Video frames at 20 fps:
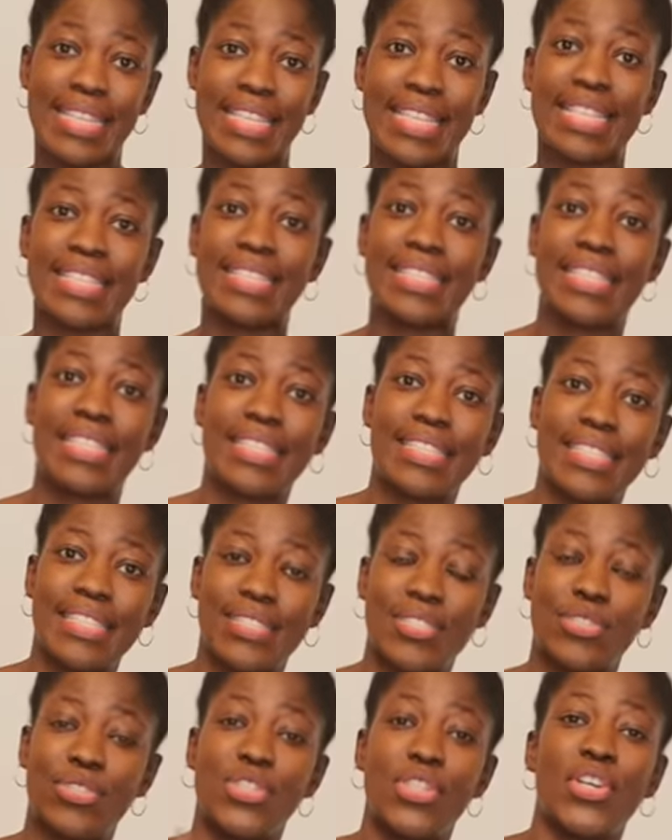This
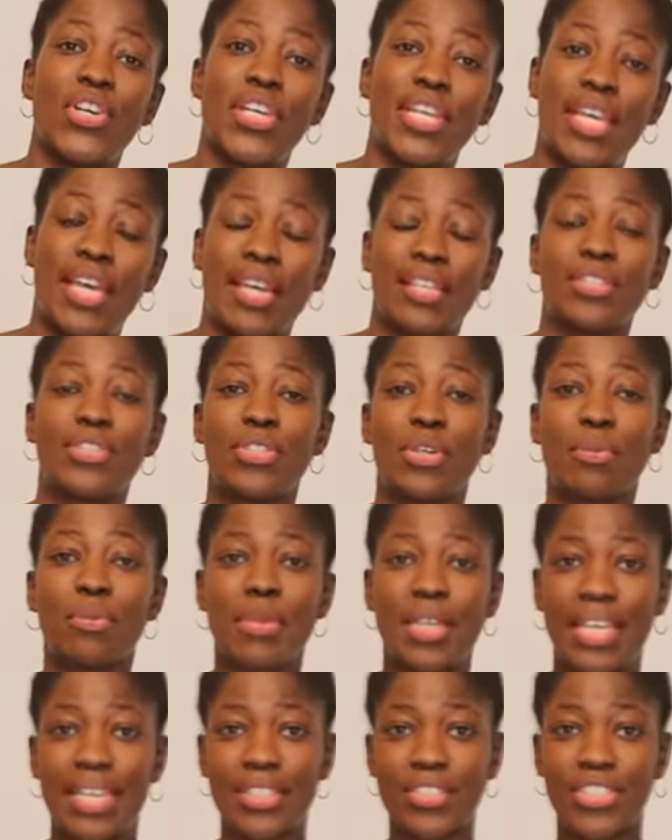is Joy and
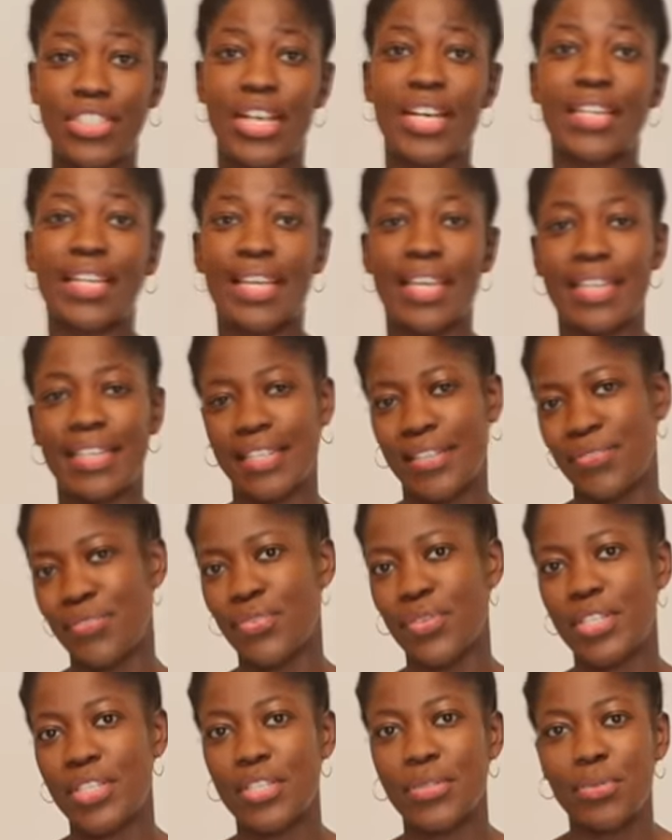Talking channel
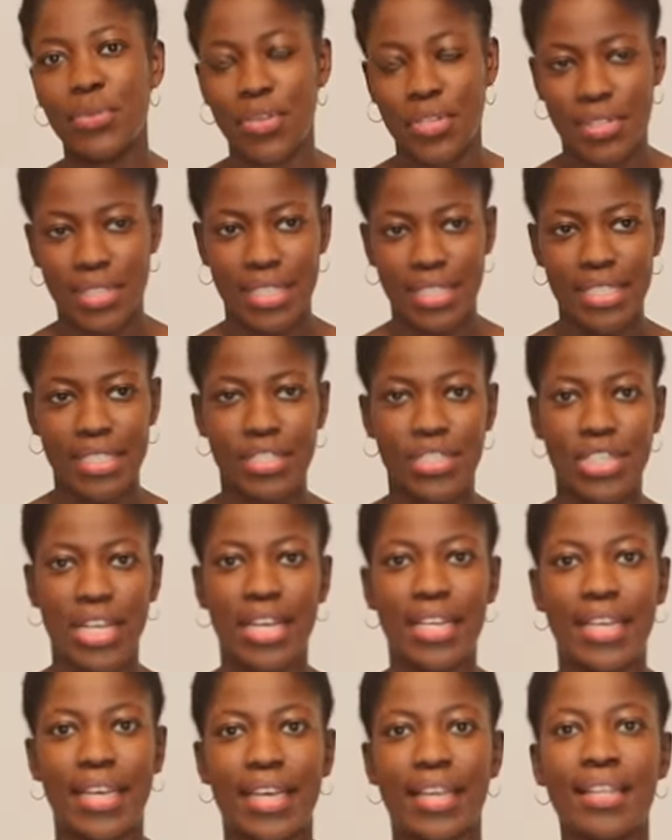if you're new on this
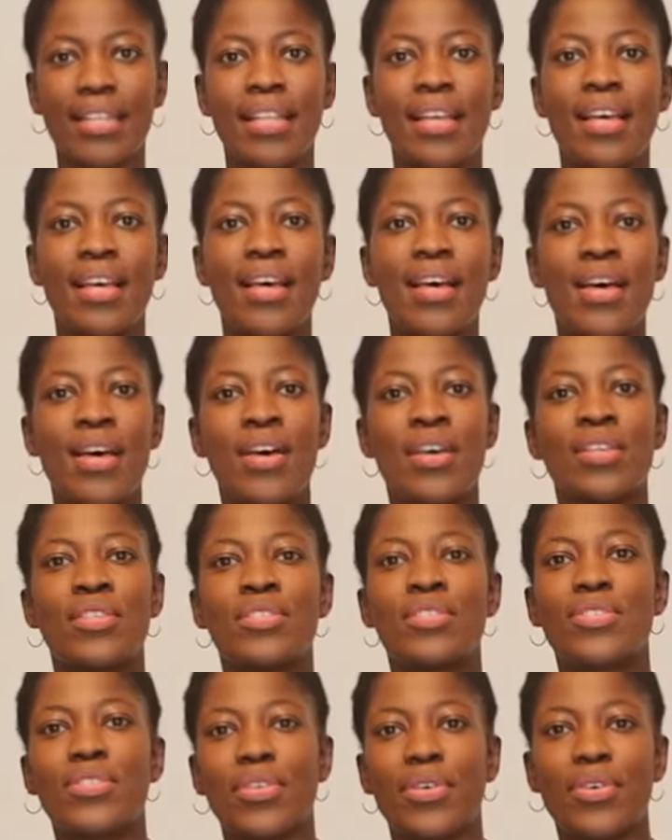channel.
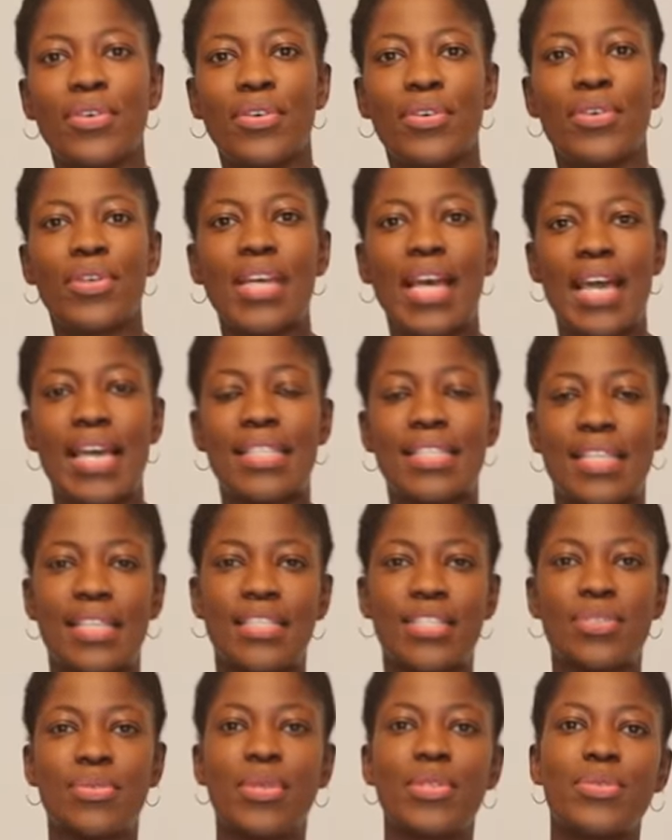So guys,
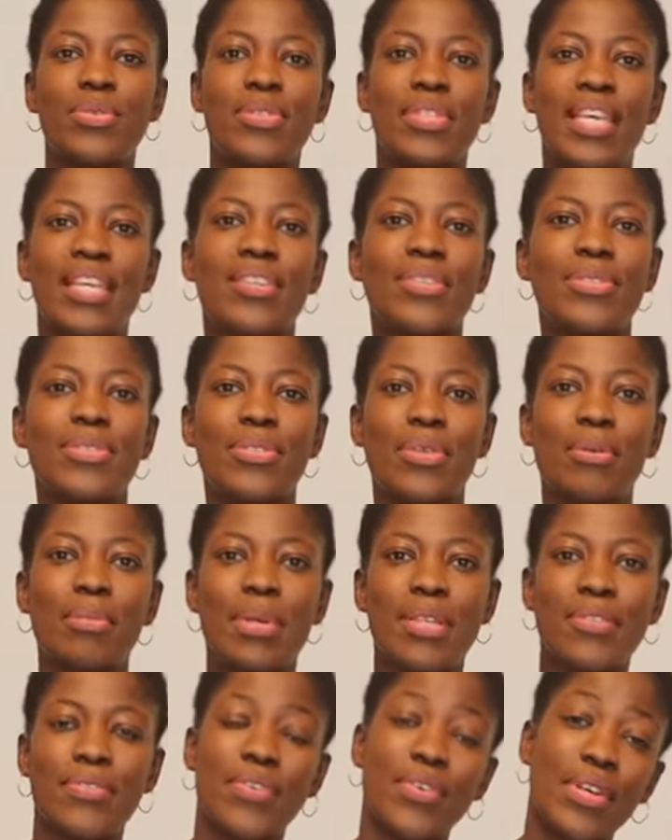I just want to thank you so
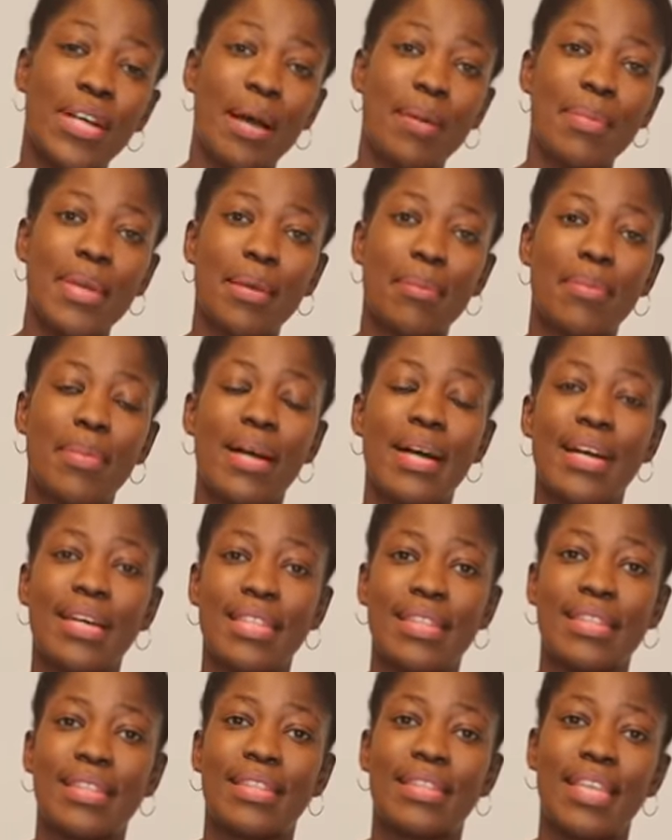much for coming
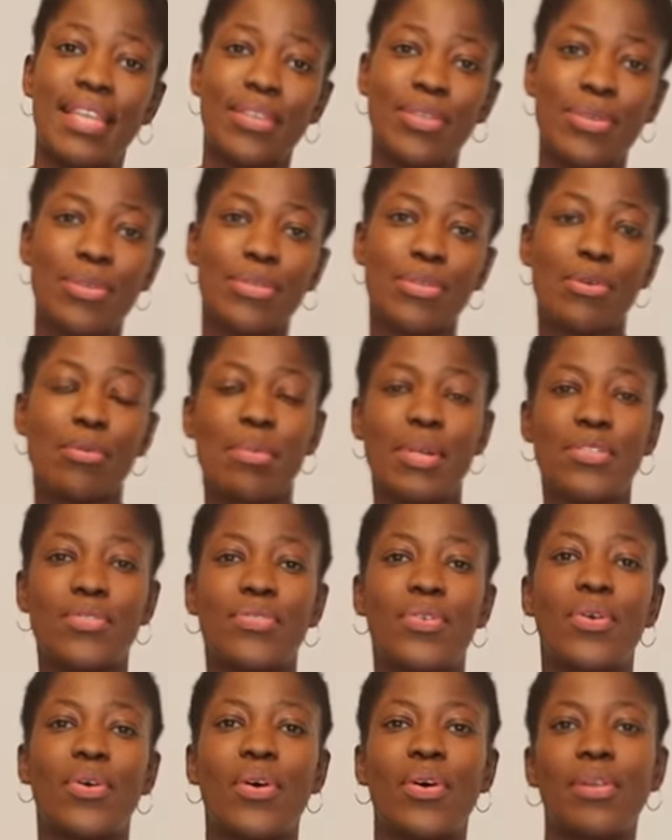back. Thank you so much
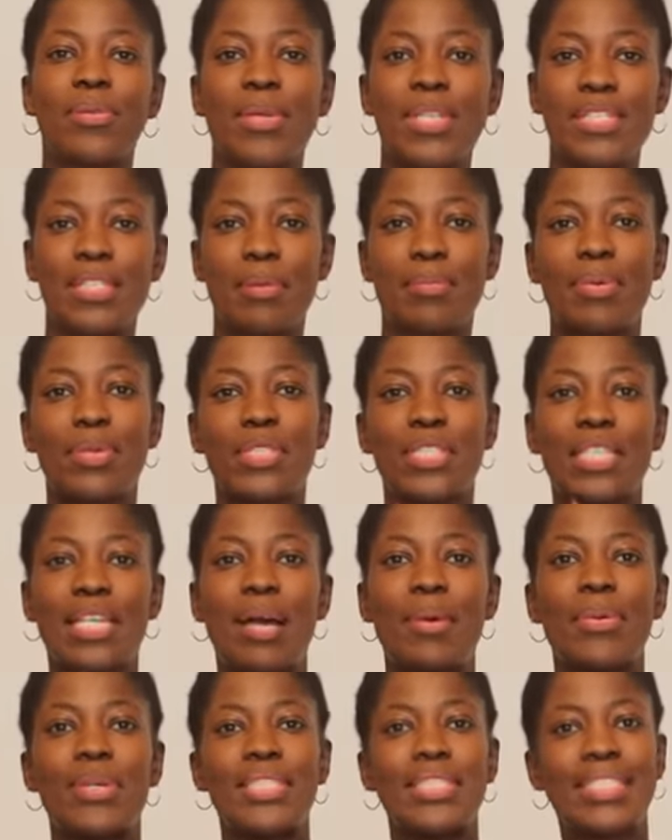for always supporting
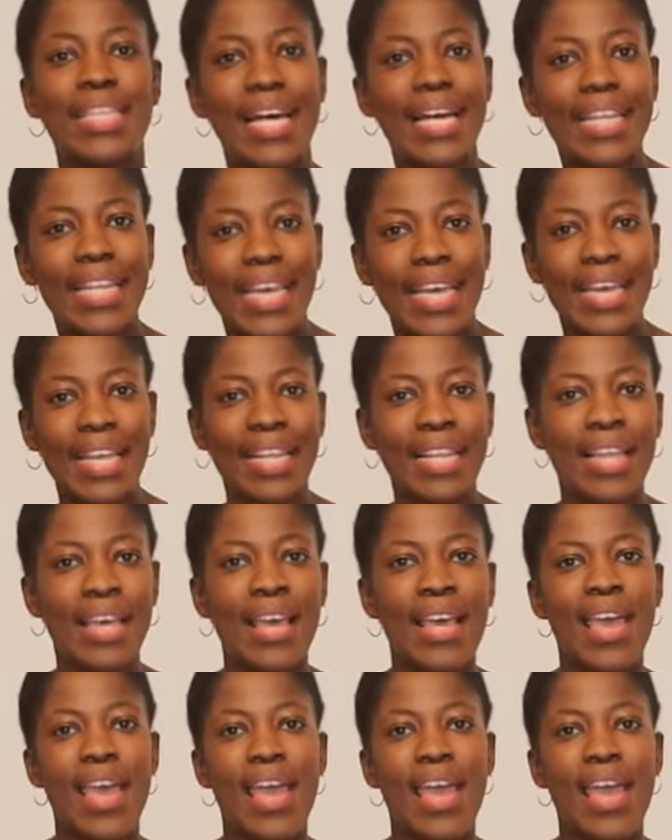our channel.